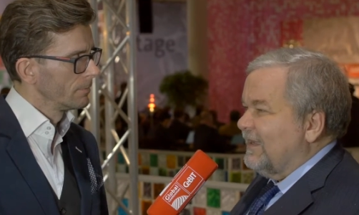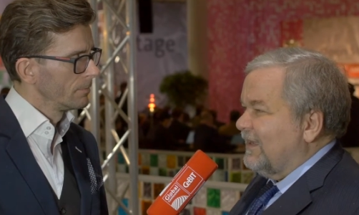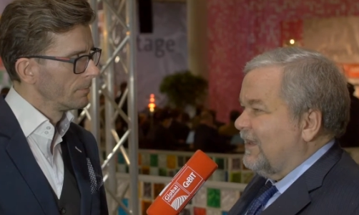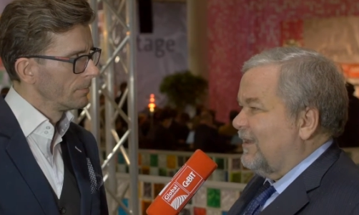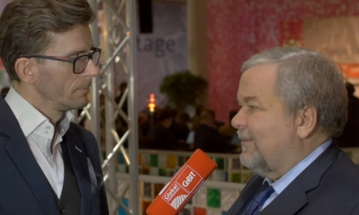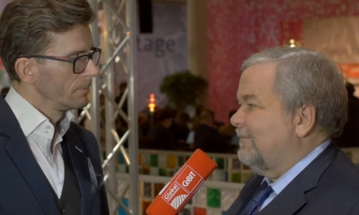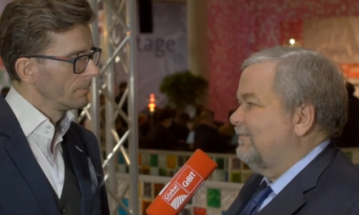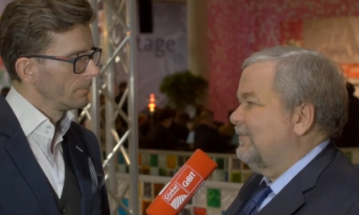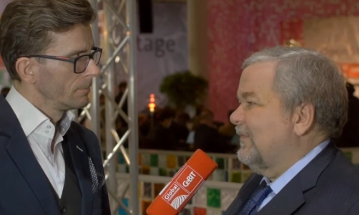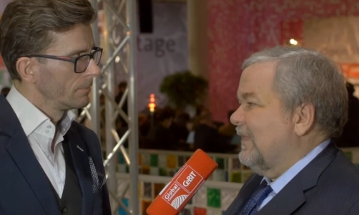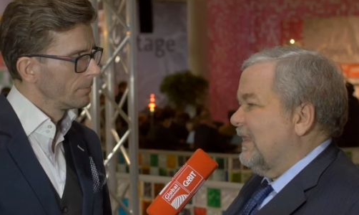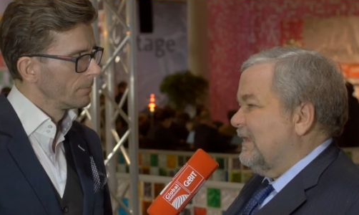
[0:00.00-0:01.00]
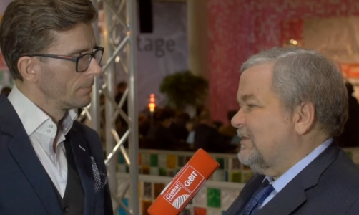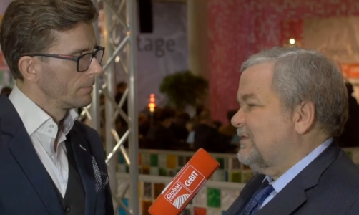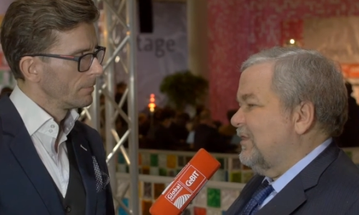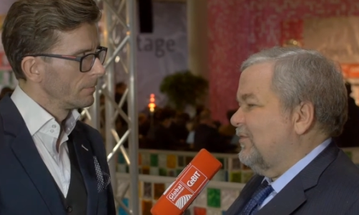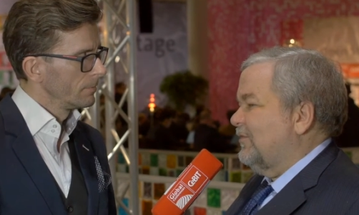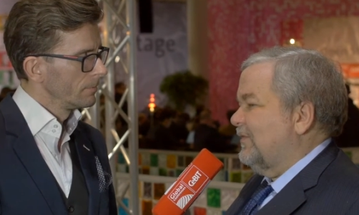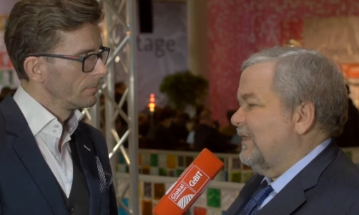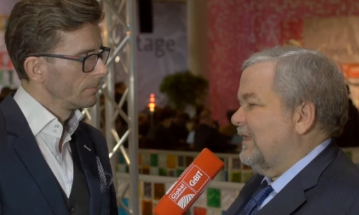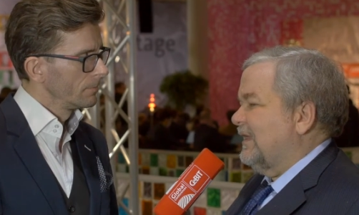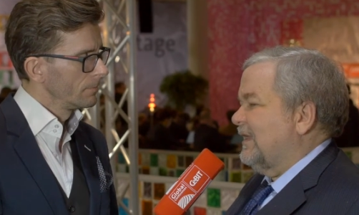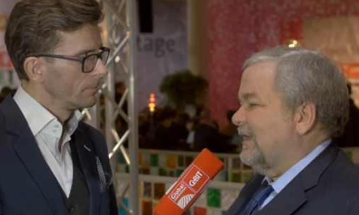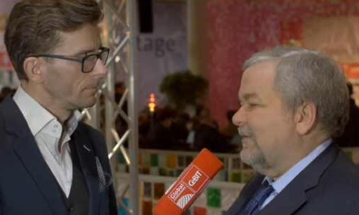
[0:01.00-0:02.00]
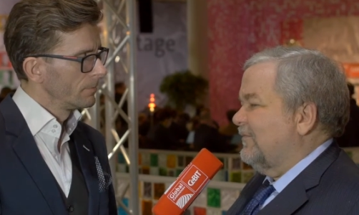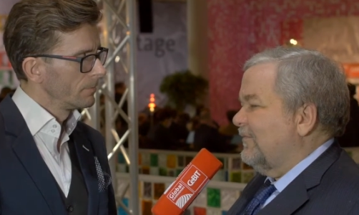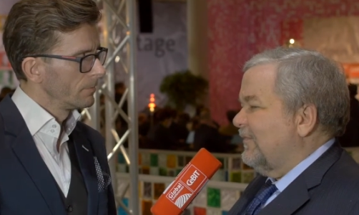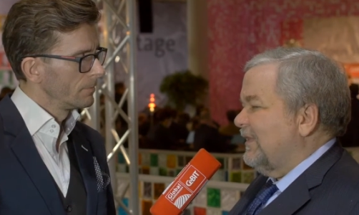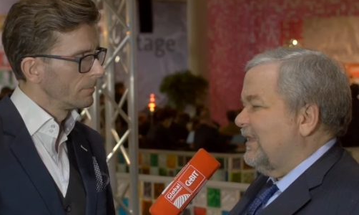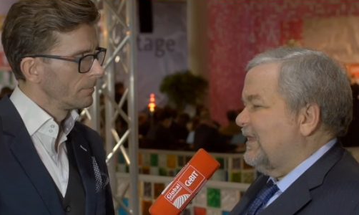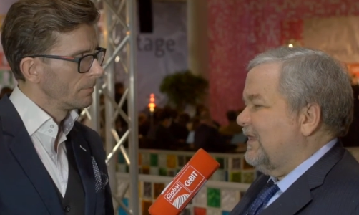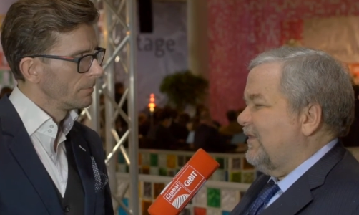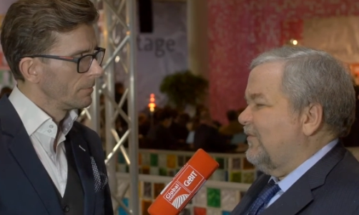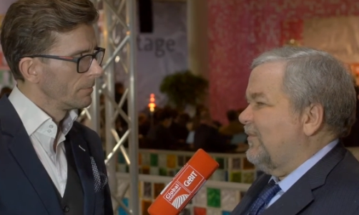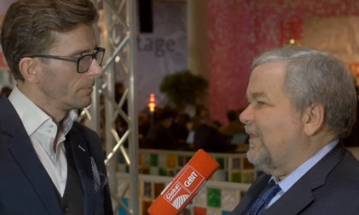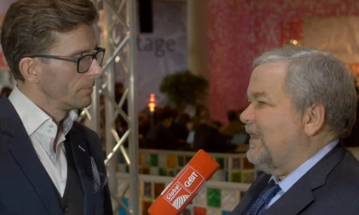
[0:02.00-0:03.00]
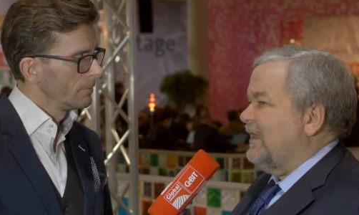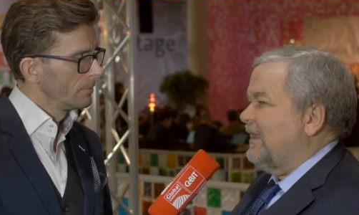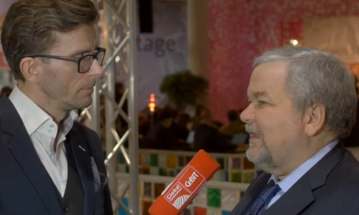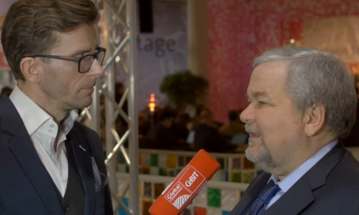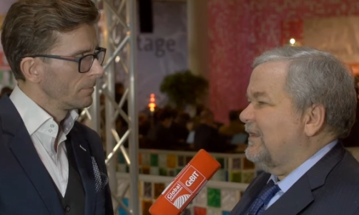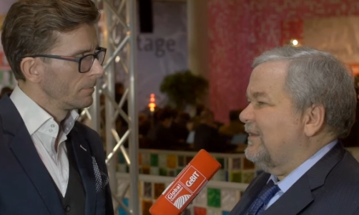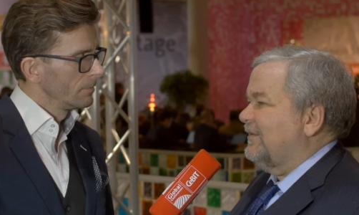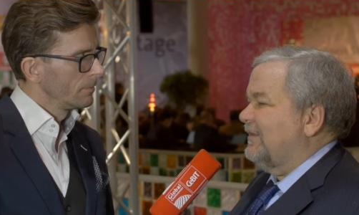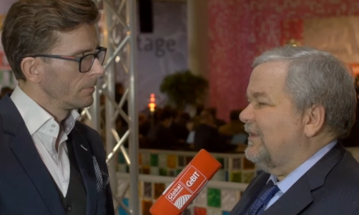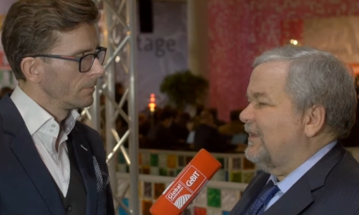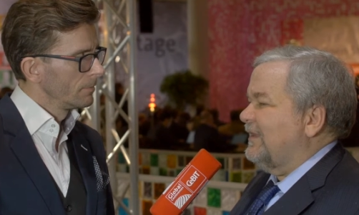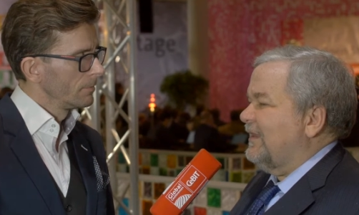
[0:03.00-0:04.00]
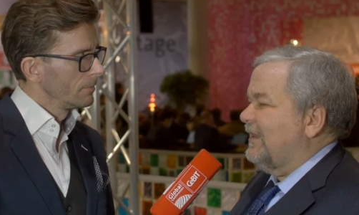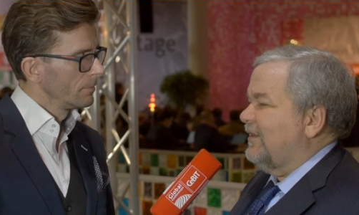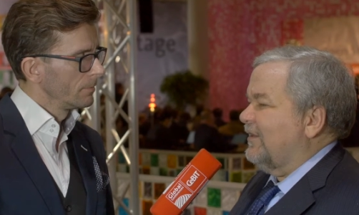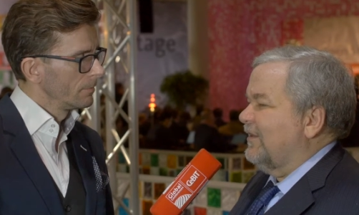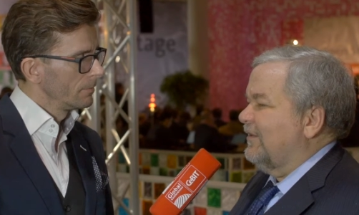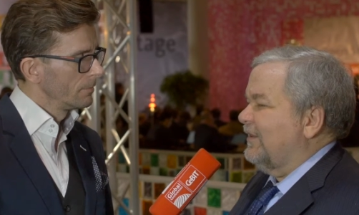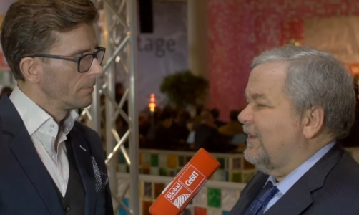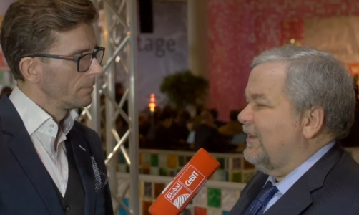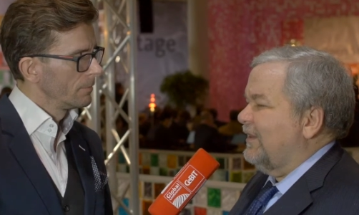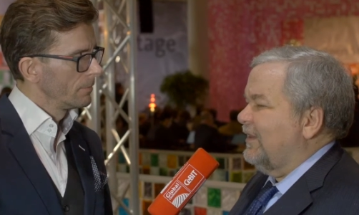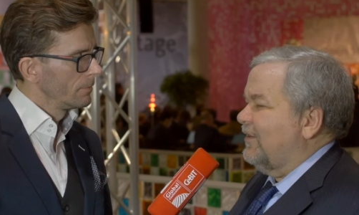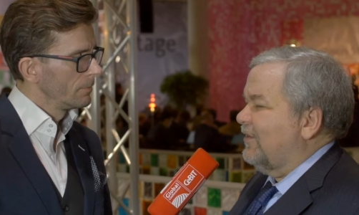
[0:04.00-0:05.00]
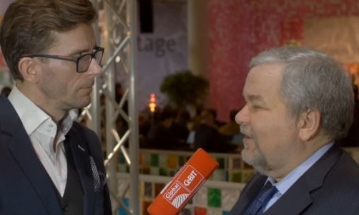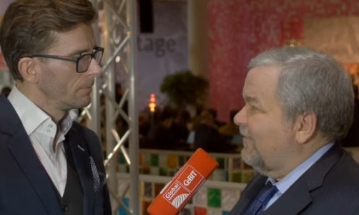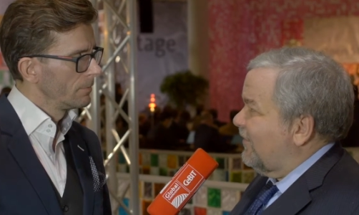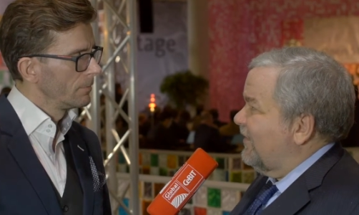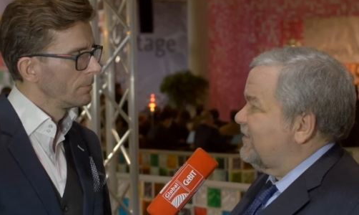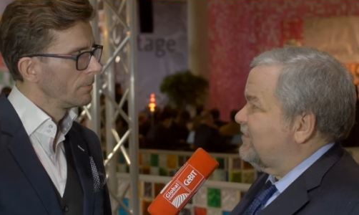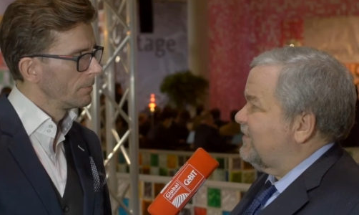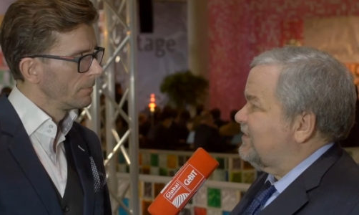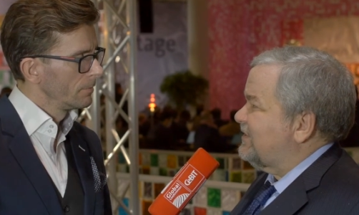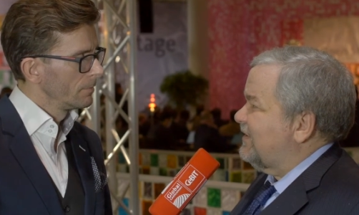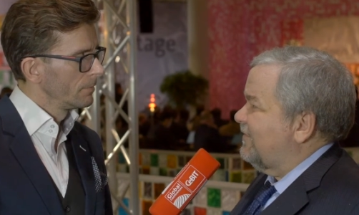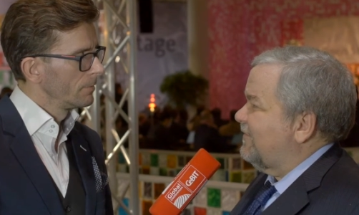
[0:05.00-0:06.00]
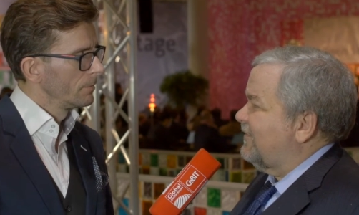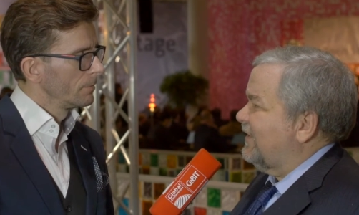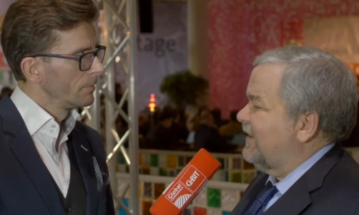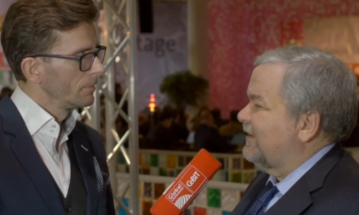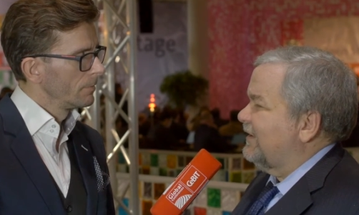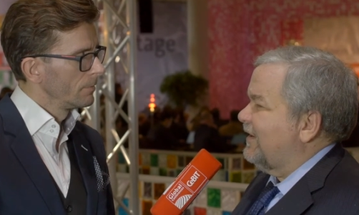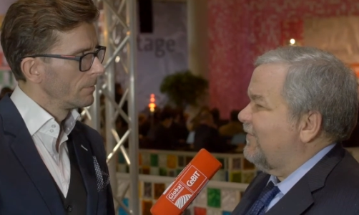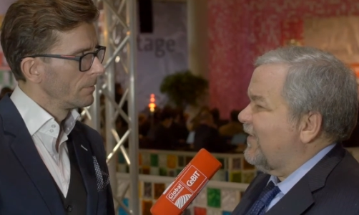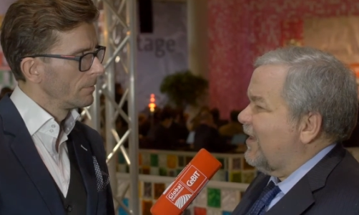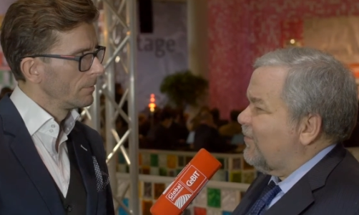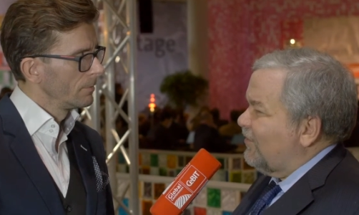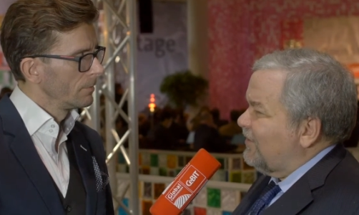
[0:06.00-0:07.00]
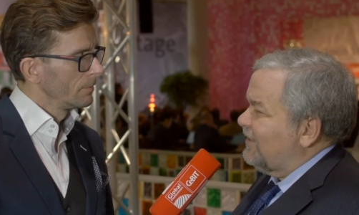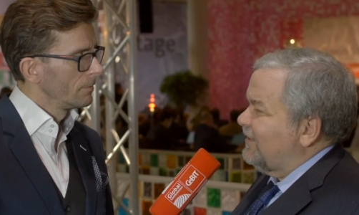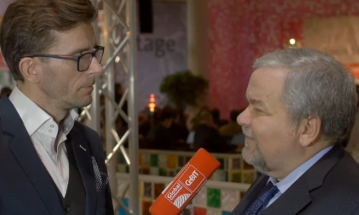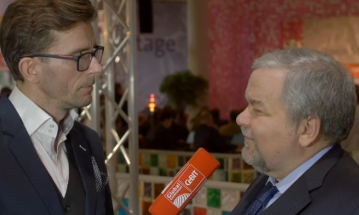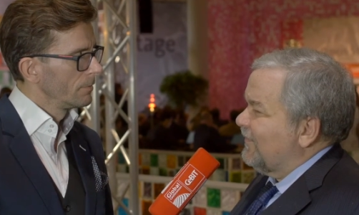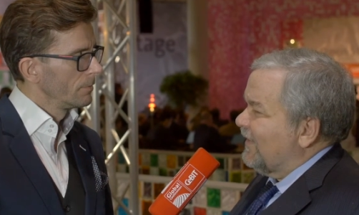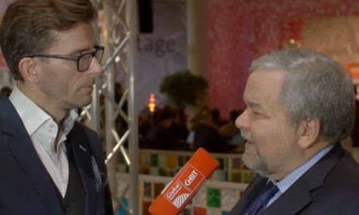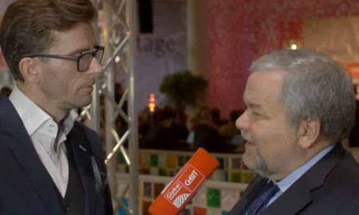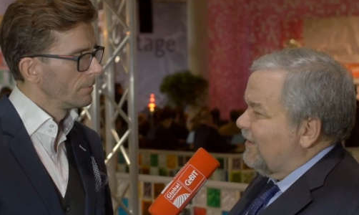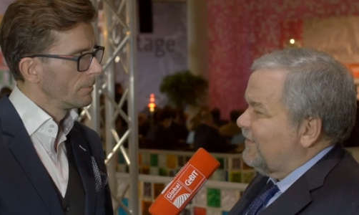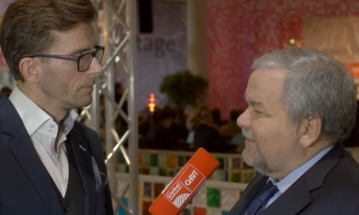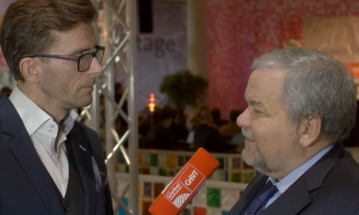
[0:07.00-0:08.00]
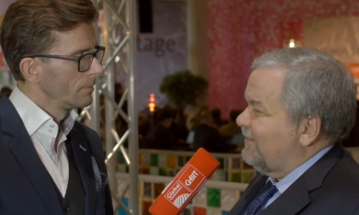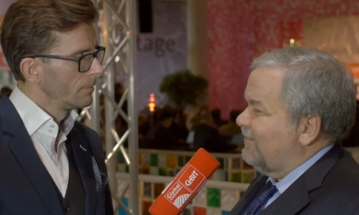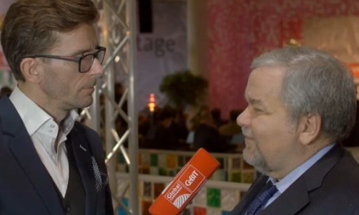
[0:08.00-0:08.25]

Speaker 1: Um, so uh, it, it, would be in our in all of our interest if uh, if Apple could could